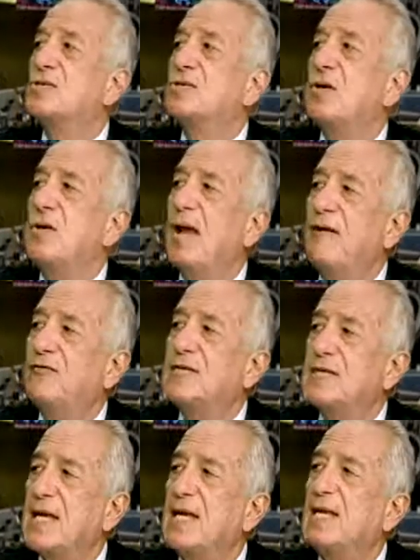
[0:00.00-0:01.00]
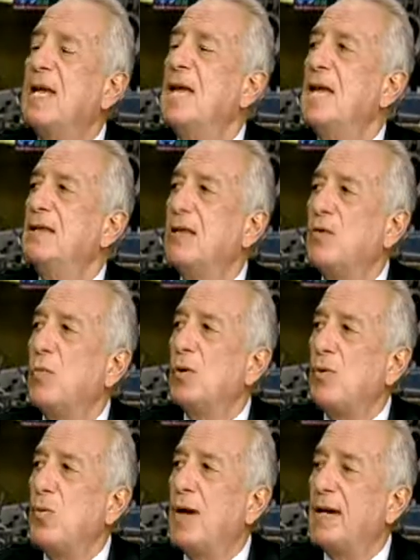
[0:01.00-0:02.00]
So you have to say that the
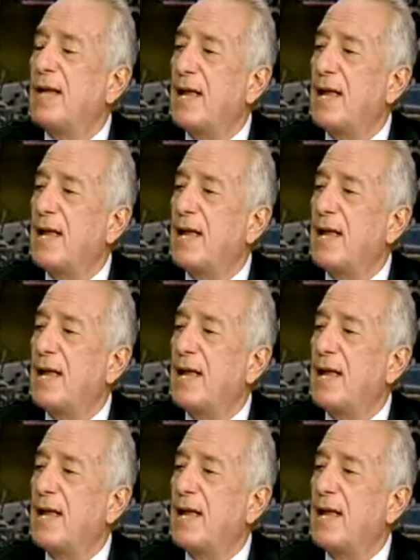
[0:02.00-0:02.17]
worldwide